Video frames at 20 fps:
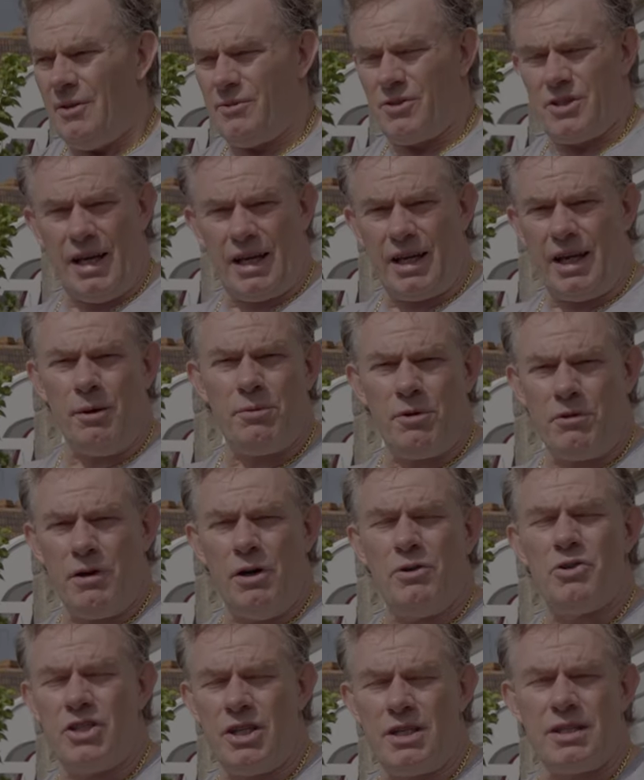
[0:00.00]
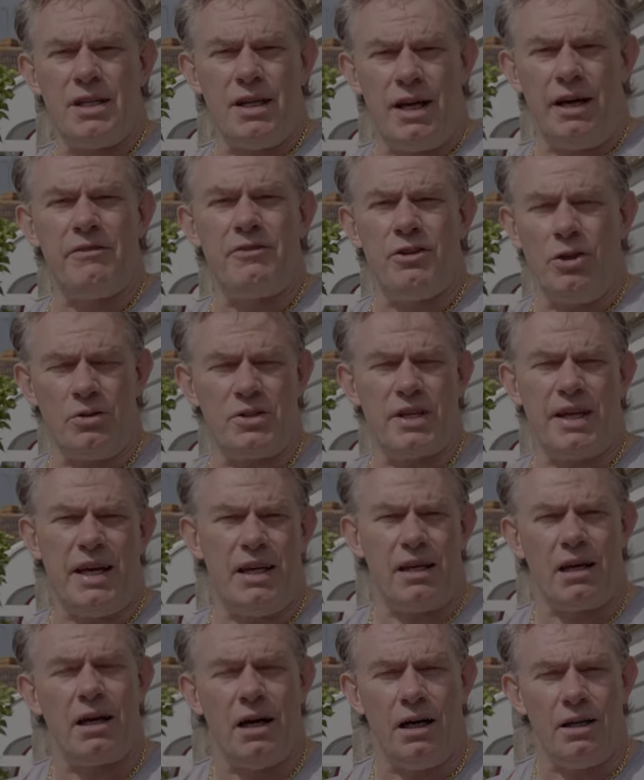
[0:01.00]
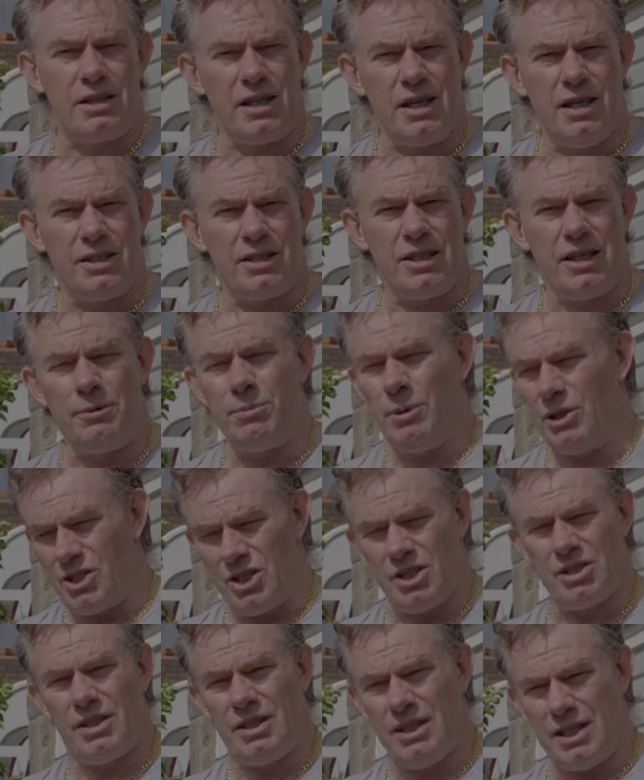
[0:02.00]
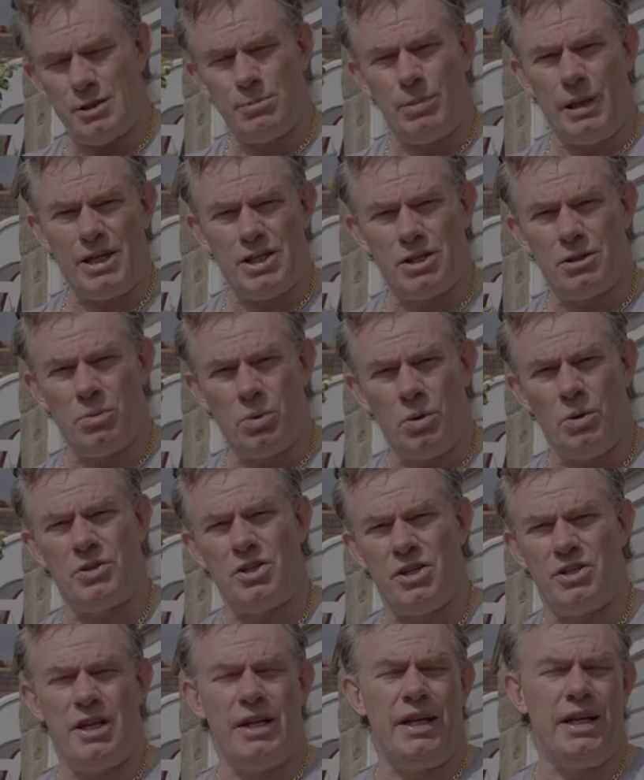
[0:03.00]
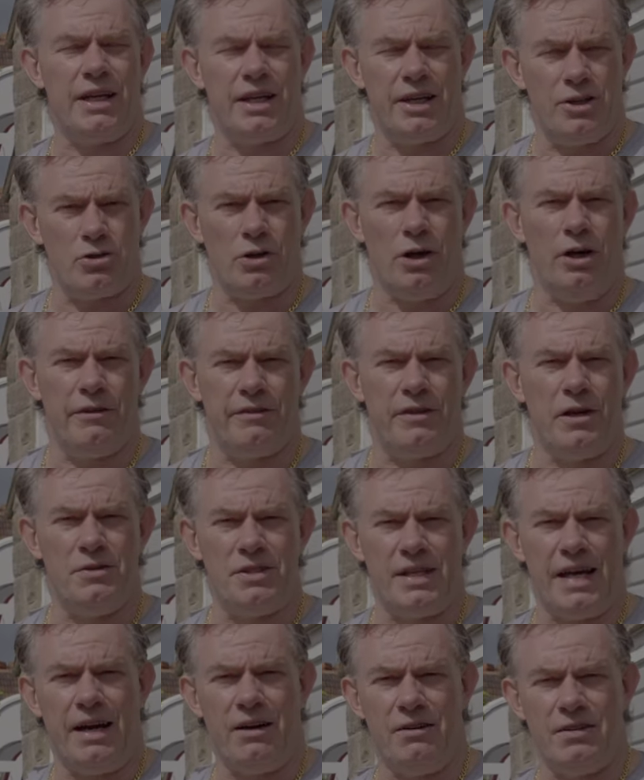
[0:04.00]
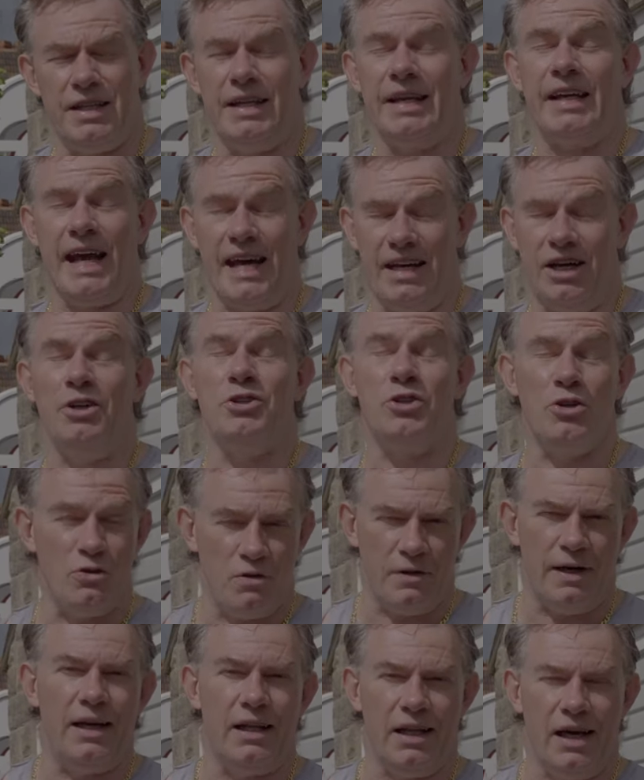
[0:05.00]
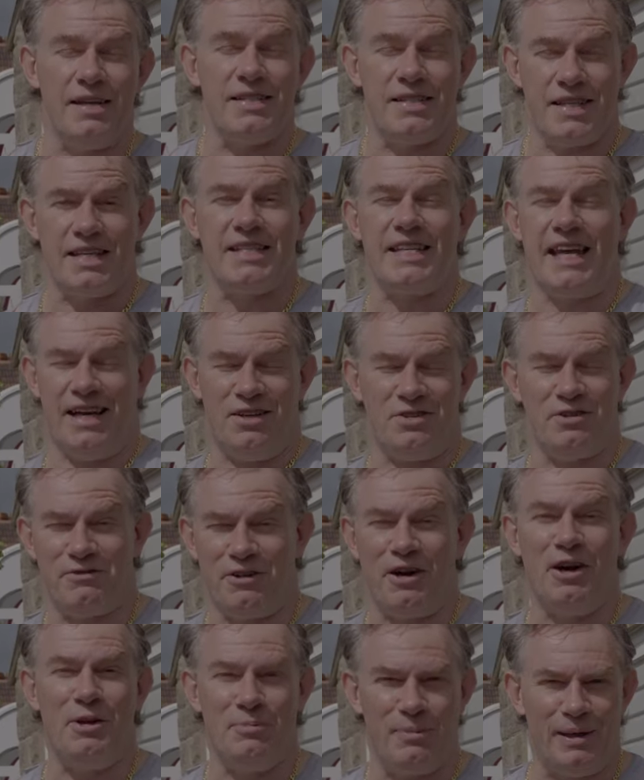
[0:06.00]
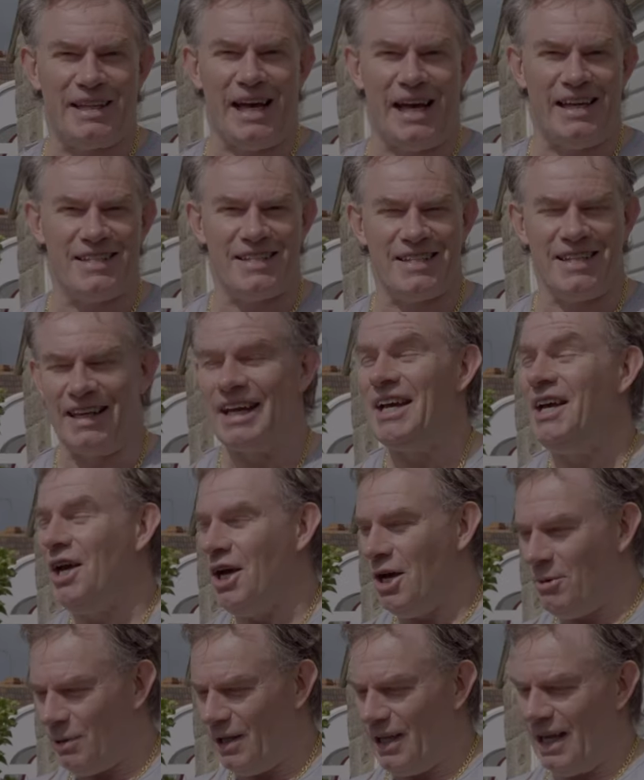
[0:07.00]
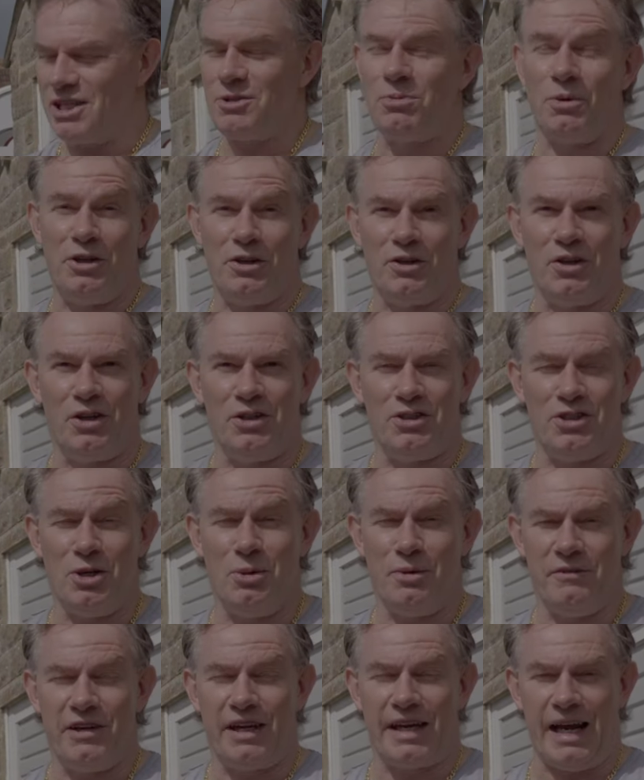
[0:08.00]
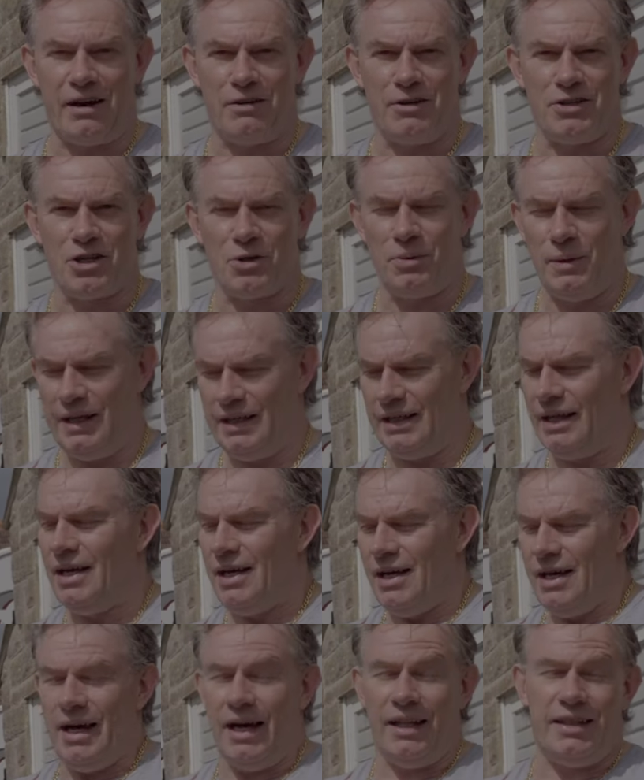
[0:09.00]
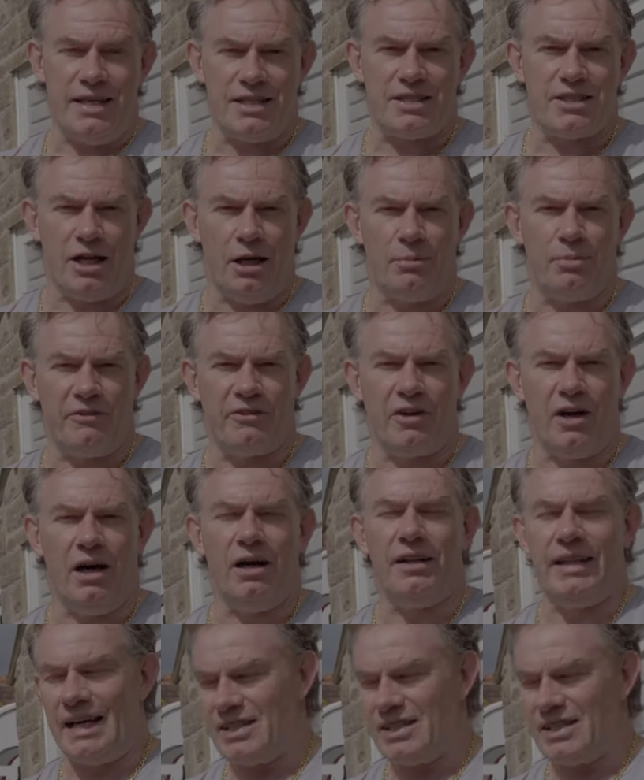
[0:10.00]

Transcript: Take it up the road just enough not to get the car dirty, but just to displace the water, so then you can dry off those areas. And again, I do realise this sounds very pedantic, but that's what you've got to do with a garage queen and this type of car.